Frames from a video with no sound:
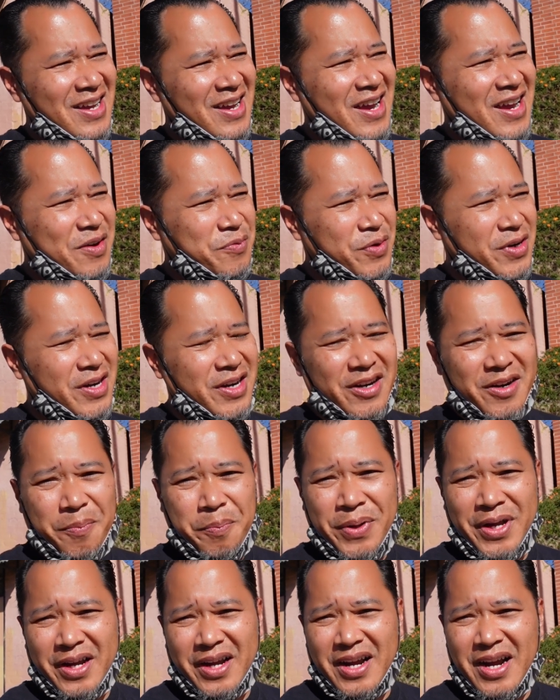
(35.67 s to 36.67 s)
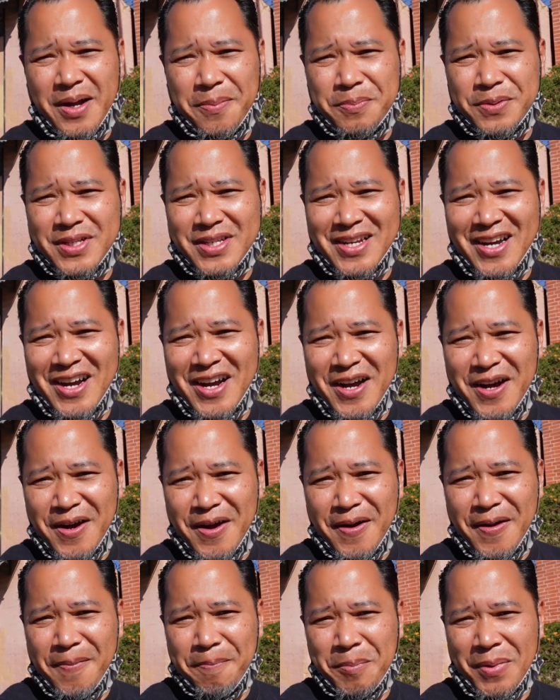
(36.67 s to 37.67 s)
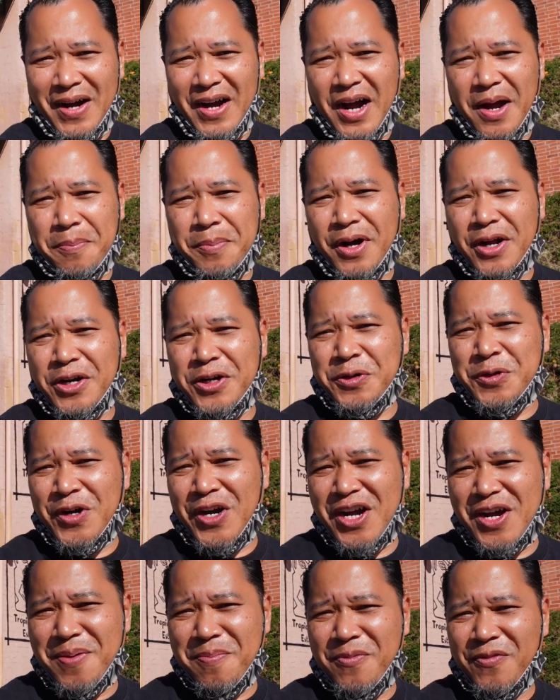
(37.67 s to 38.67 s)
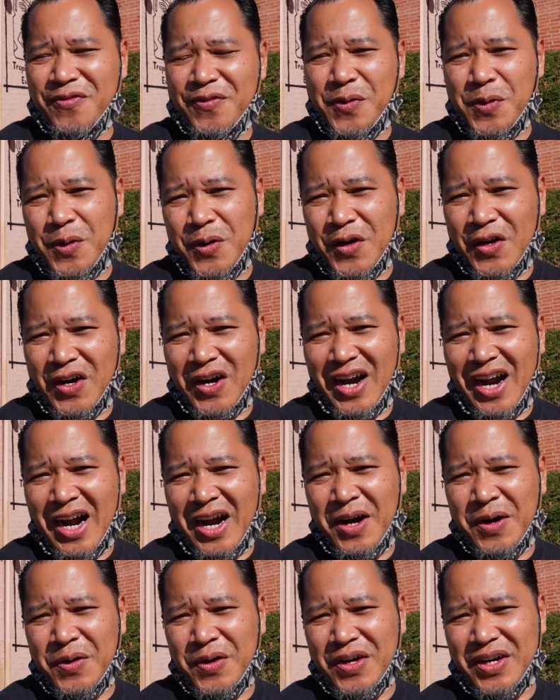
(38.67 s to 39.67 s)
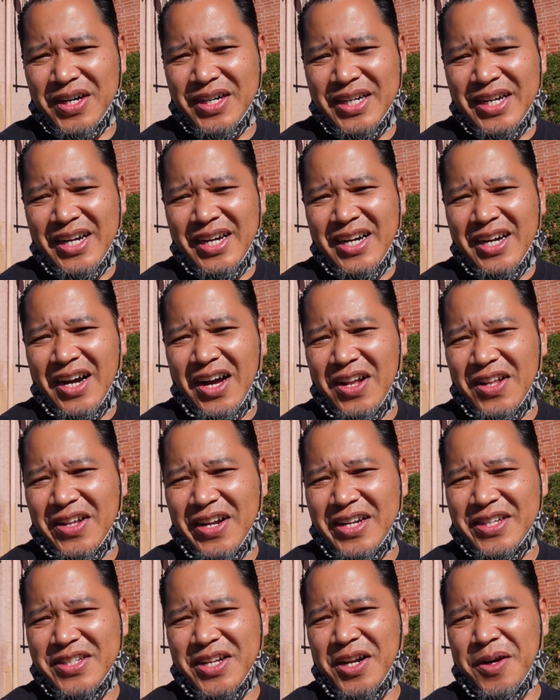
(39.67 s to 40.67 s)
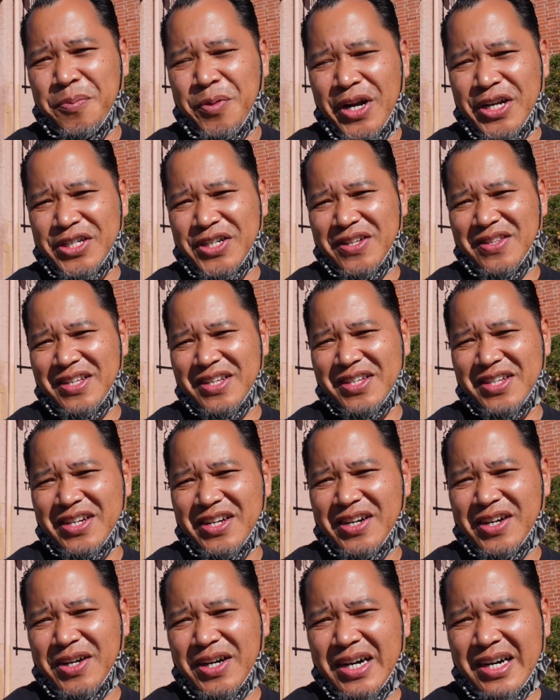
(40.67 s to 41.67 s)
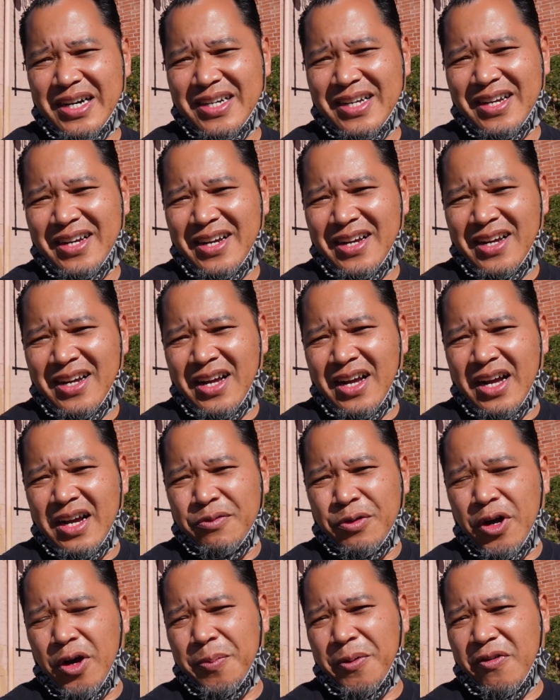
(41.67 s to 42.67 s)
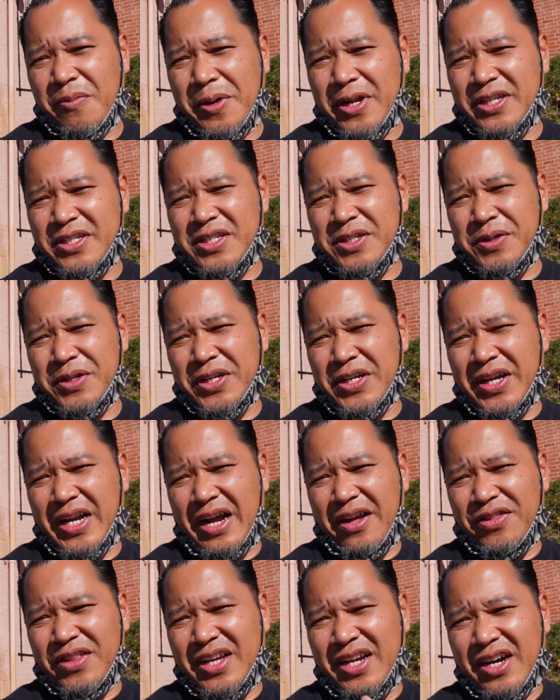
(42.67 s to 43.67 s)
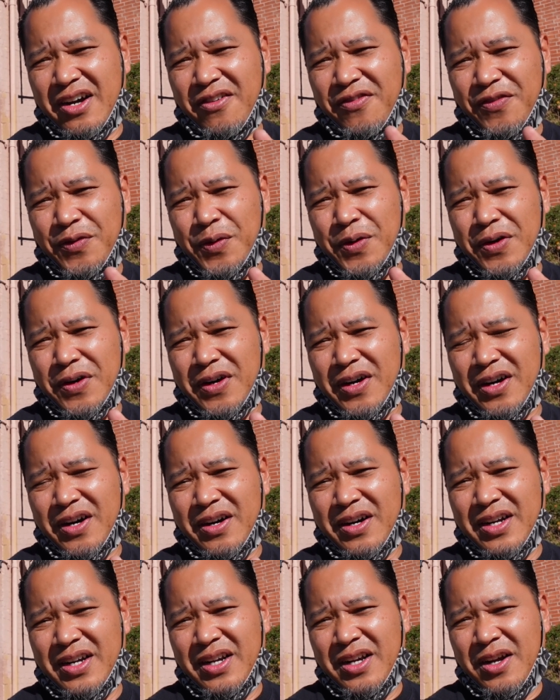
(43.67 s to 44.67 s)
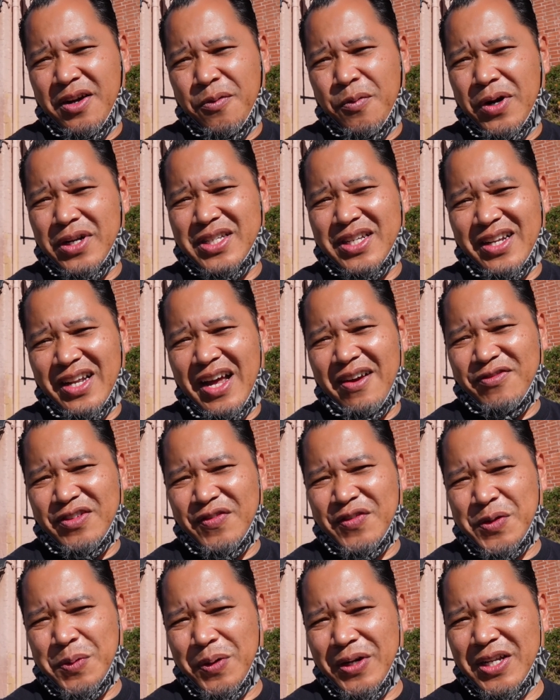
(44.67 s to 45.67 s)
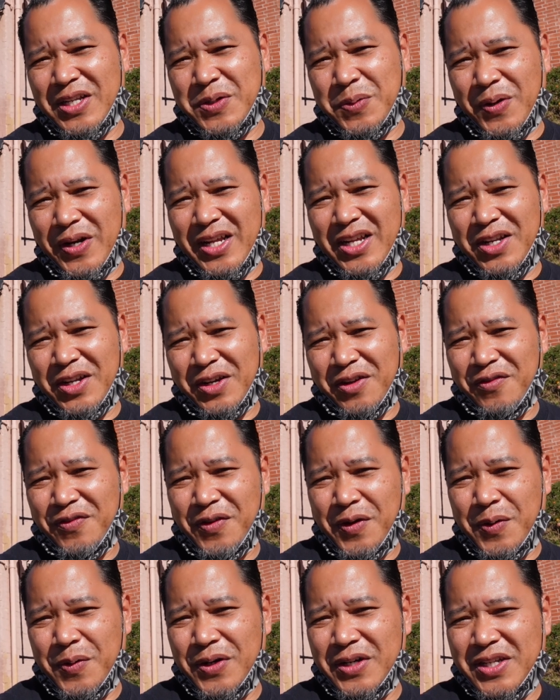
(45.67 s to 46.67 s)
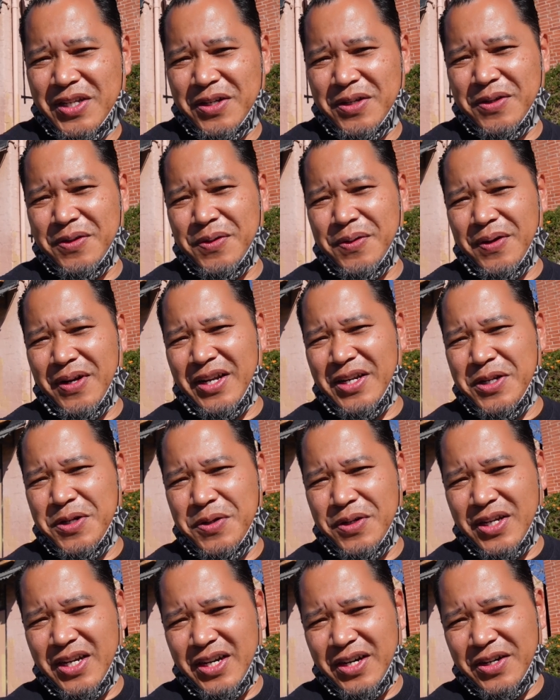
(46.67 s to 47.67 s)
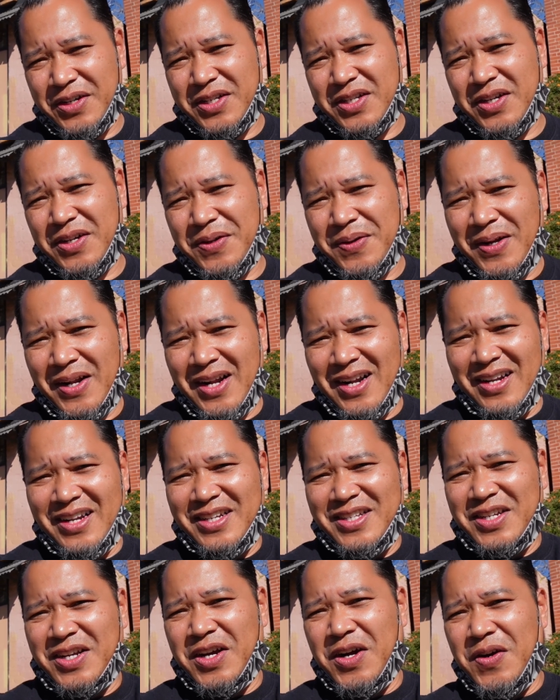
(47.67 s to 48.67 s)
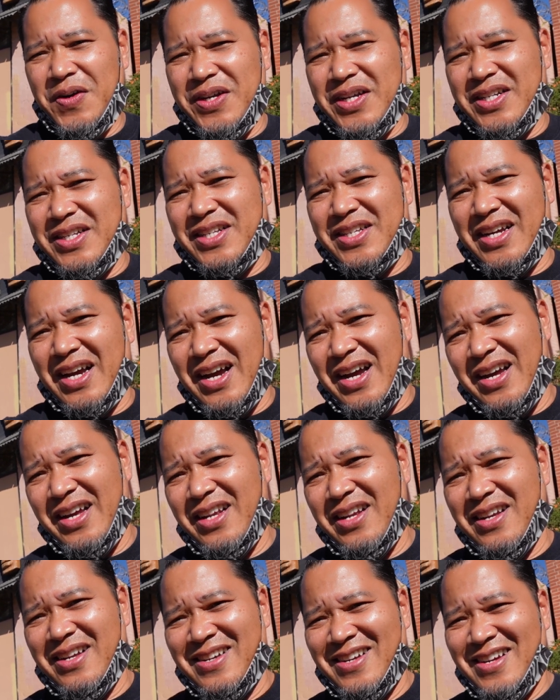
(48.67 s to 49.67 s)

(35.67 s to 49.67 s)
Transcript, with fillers: And we're here to pick up some hot buttered rum for our holiday celebration this year. We hope everybody's doing good out there for what's left of 2020, looking forward to a new year. So let's go inside